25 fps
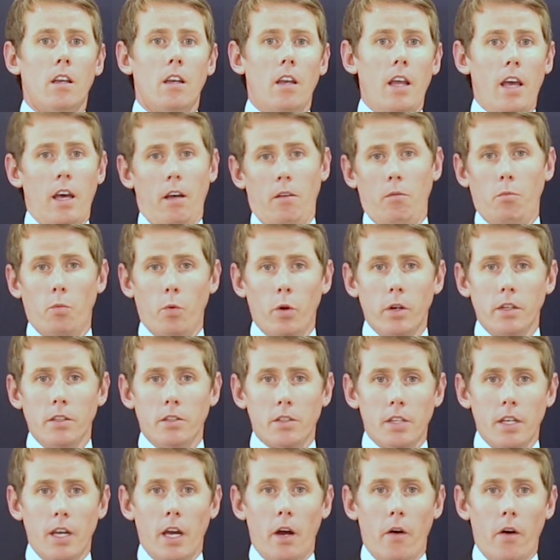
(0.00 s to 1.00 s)
Now, what is
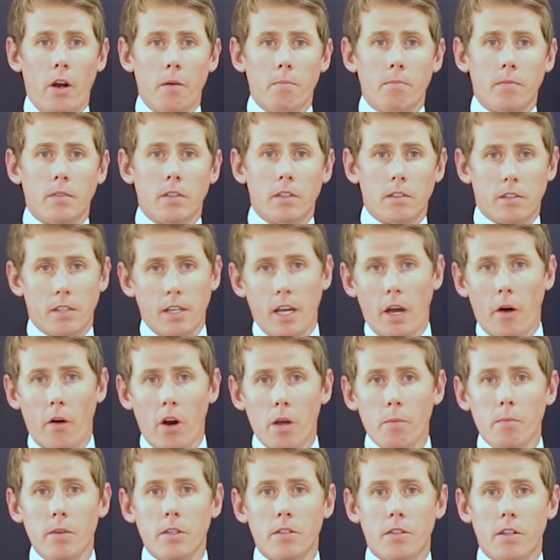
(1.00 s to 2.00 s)
CRM?
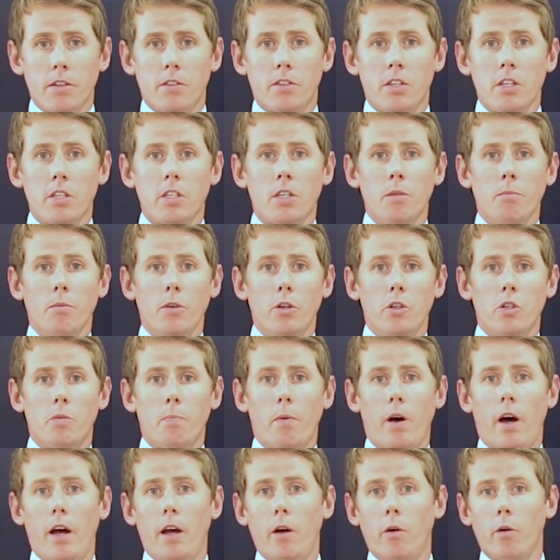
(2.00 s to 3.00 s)
CRM is the system used
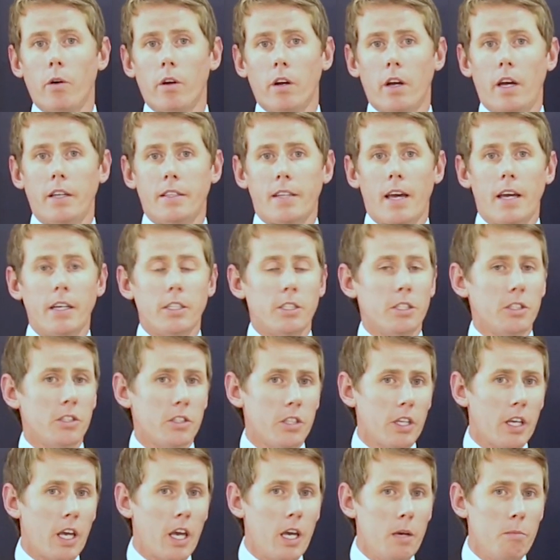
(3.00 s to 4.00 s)
by organisations
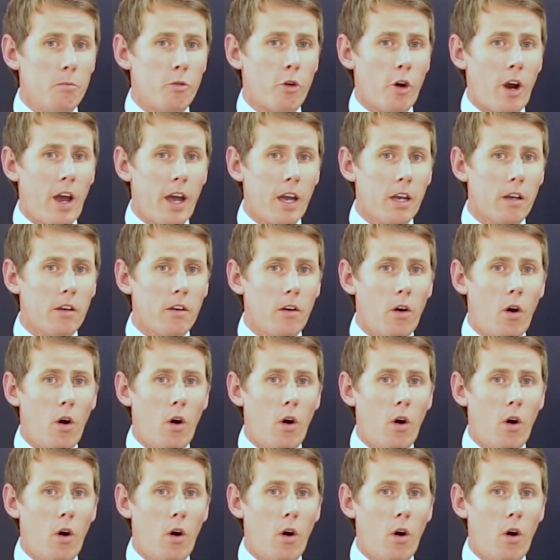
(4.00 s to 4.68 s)
to keep track